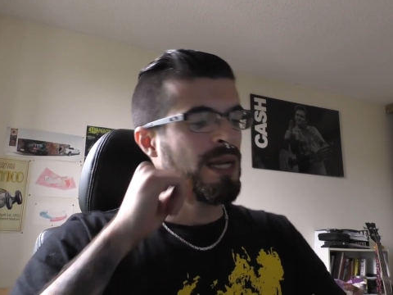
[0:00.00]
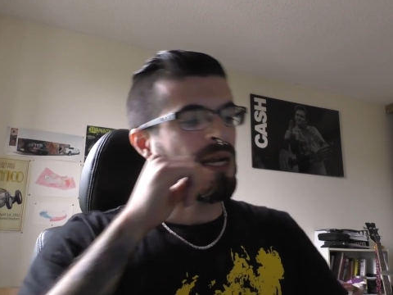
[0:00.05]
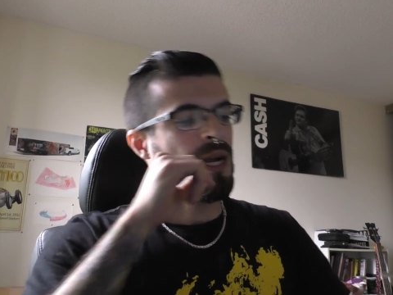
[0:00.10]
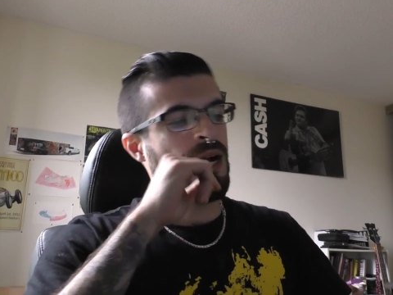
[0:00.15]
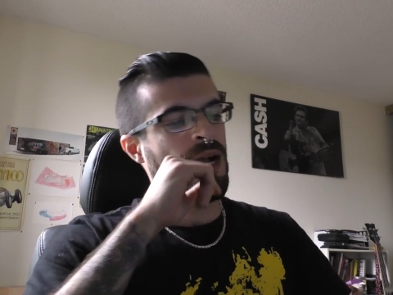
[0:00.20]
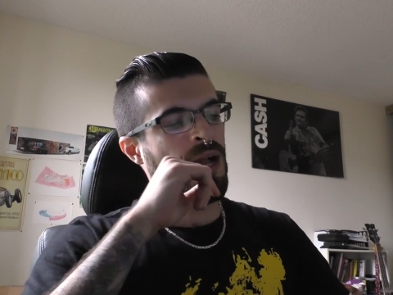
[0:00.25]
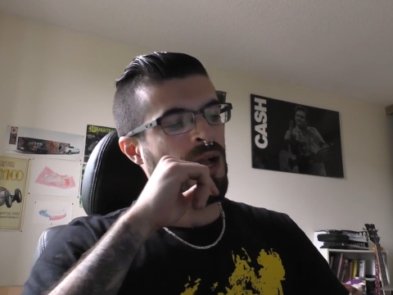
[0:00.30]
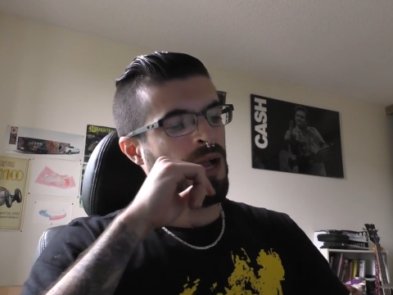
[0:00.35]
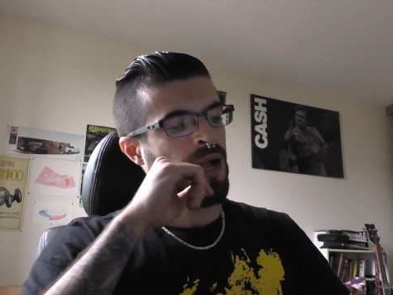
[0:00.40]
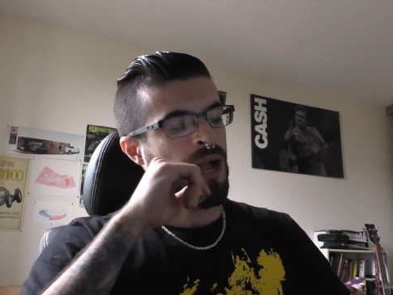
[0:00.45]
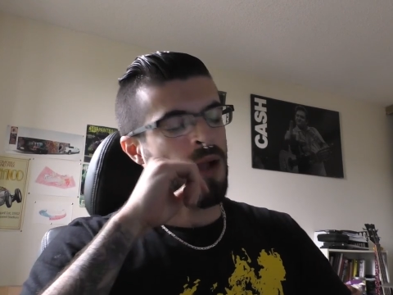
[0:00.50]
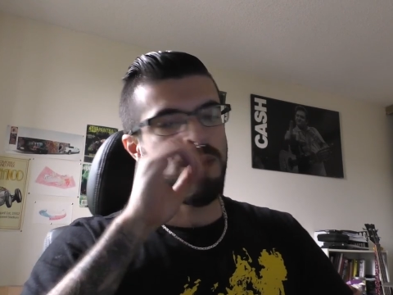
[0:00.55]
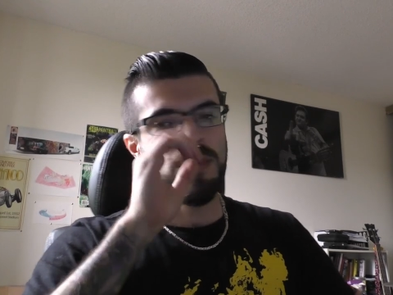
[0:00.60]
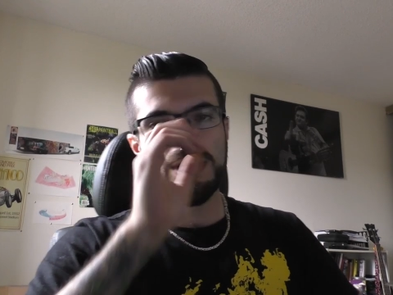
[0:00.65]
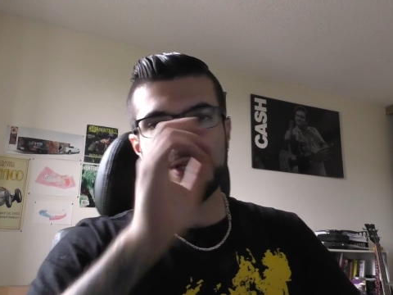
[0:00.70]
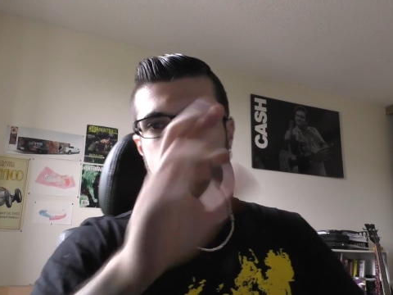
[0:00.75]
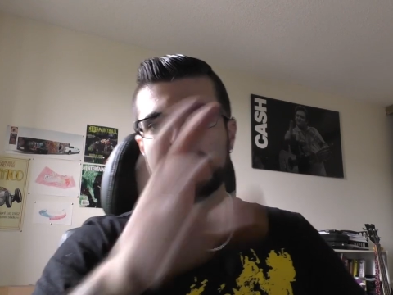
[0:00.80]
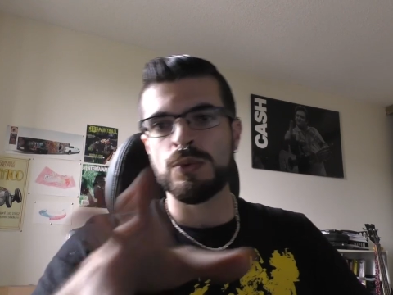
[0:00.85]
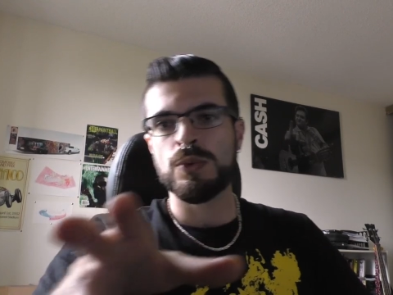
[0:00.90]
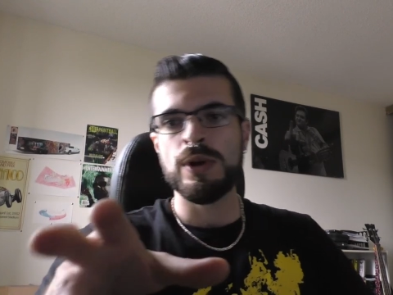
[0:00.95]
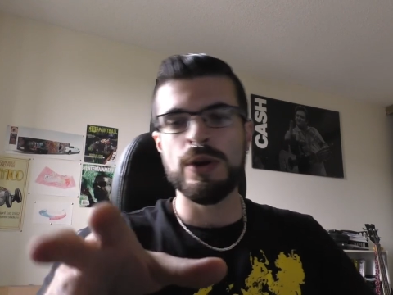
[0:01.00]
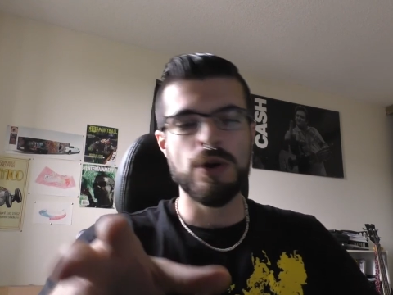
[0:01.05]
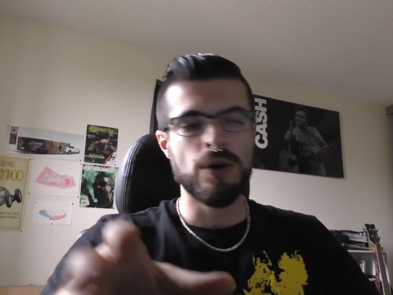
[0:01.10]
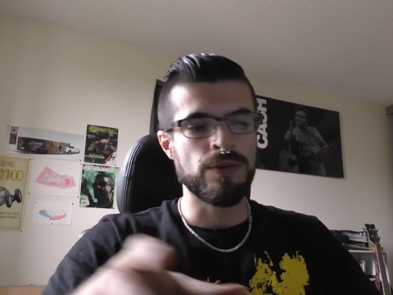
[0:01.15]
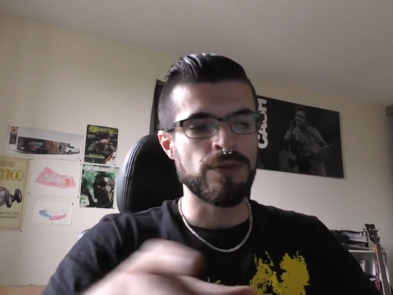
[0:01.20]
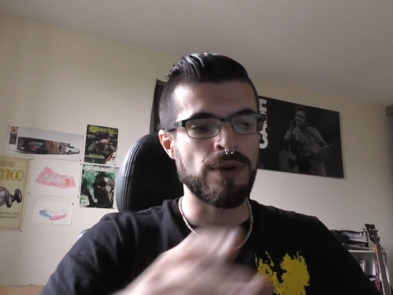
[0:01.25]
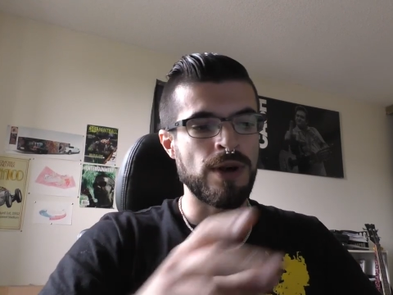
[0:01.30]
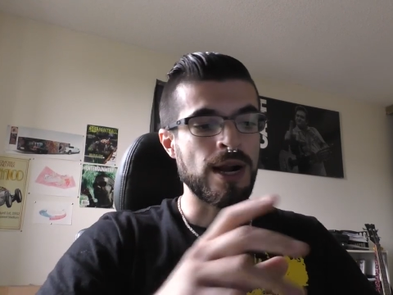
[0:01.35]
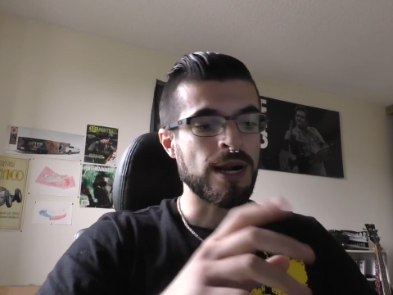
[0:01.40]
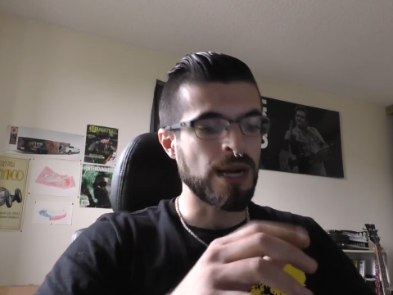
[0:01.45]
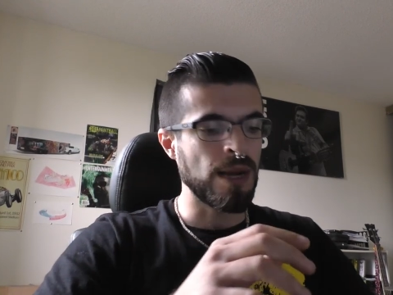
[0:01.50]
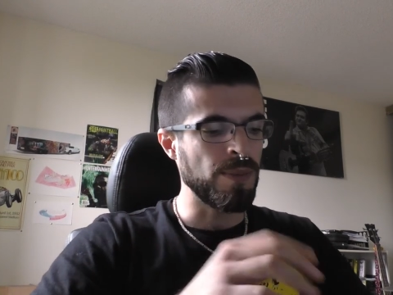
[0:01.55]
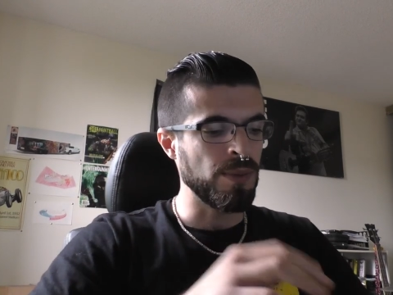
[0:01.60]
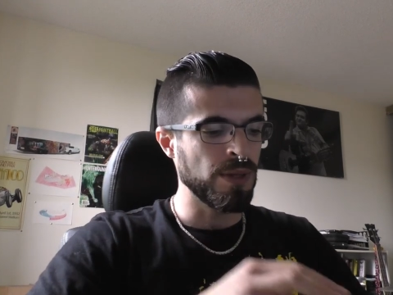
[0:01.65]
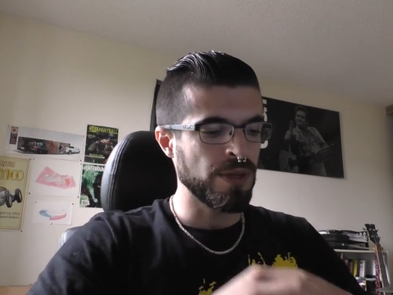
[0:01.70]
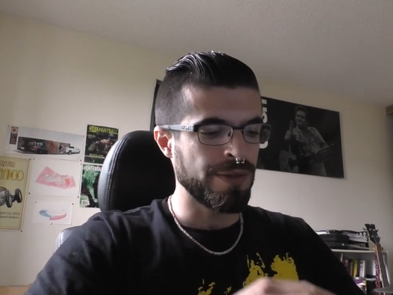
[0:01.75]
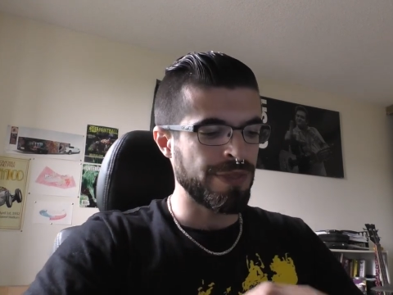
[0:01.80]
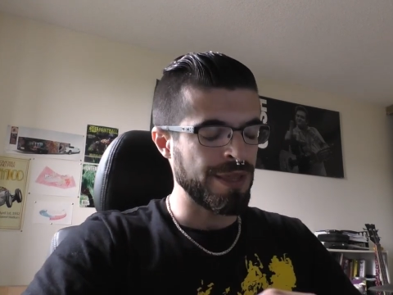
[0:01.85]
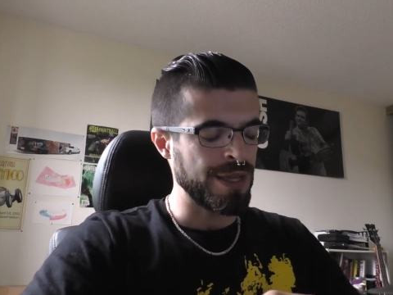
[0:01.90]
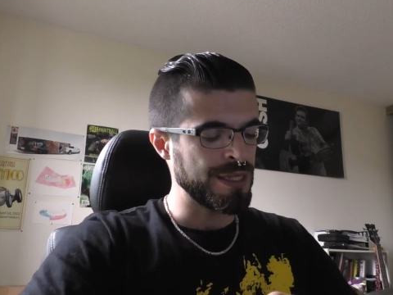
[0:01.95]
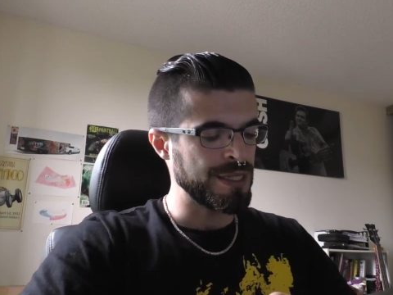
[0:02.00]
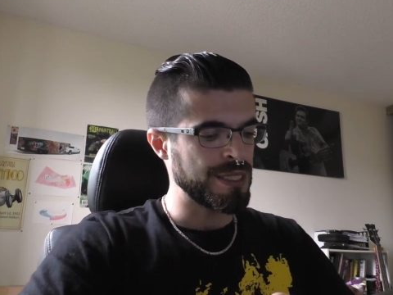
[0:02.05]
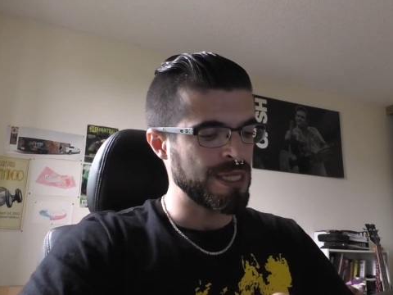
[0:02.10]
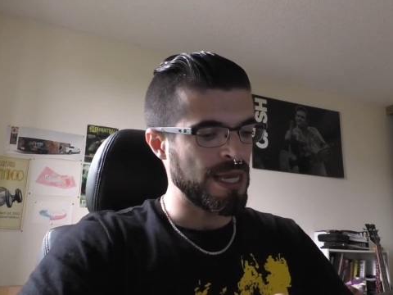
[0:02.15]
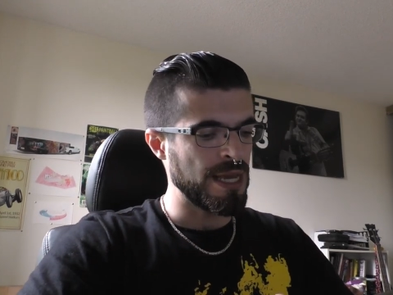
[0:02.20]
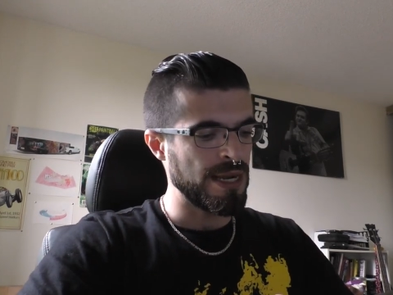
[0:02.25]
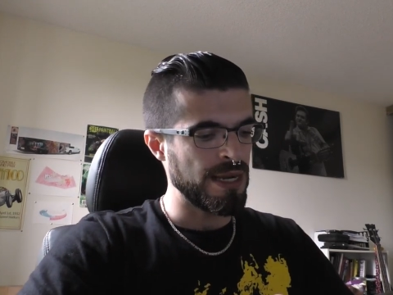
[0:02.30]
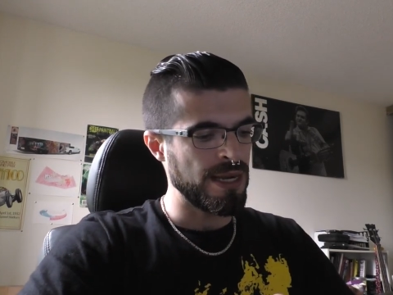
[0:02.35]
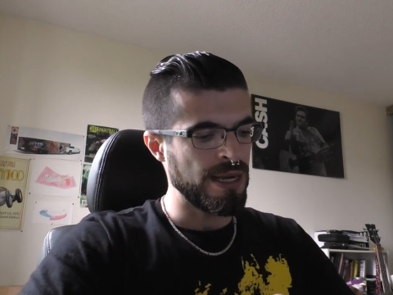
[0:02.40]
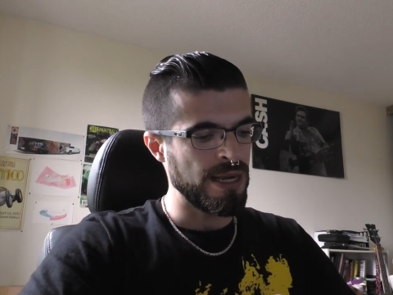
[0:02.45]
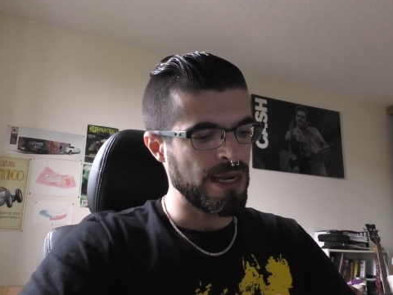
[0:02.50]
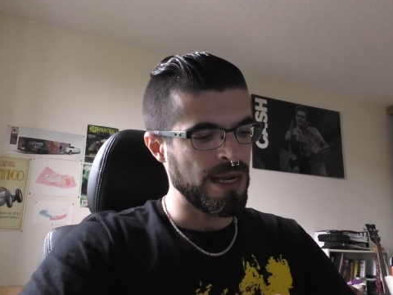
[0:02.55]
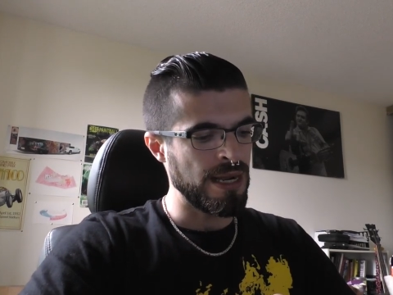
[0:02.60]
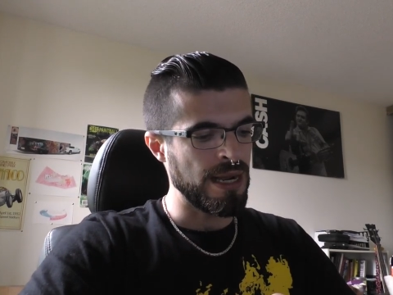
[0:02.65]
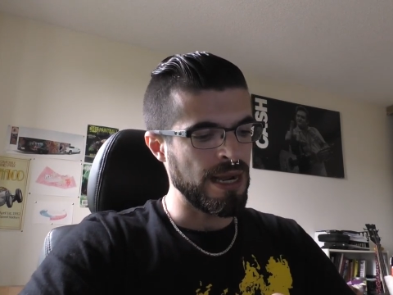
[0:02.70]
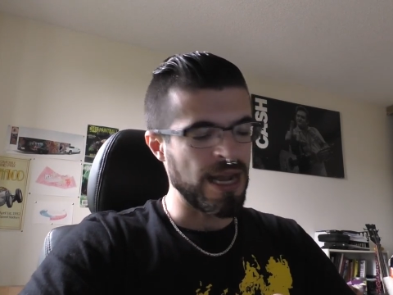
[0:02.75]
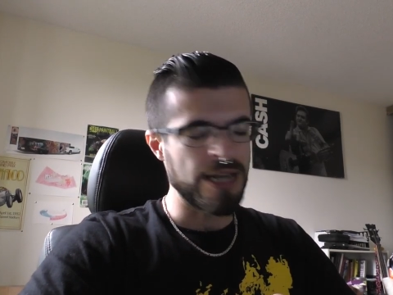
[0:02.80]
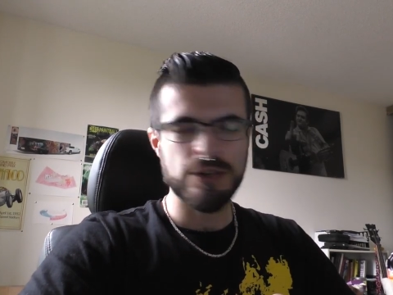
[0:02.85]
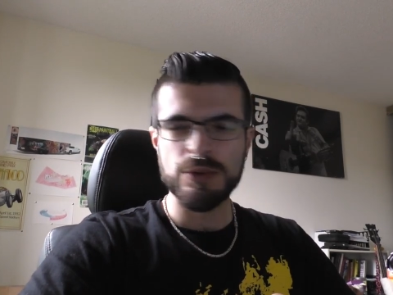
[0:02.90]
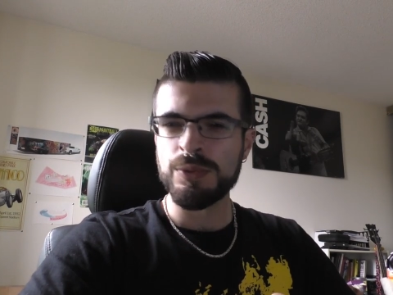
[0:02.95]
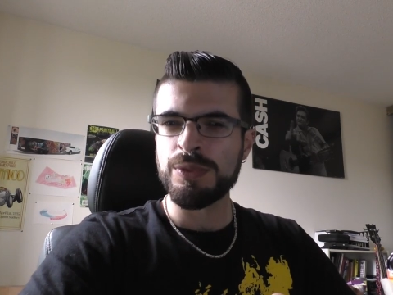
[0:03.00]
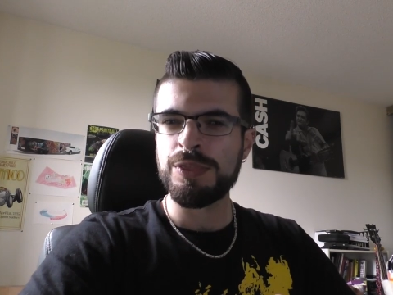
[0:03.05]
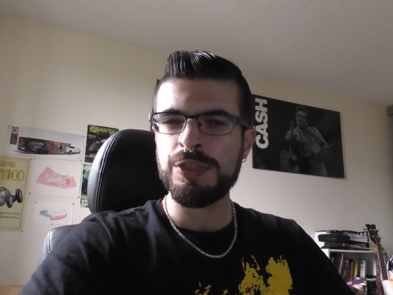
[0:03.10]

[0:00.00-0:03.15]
I wanted to run over a couple little things that I don't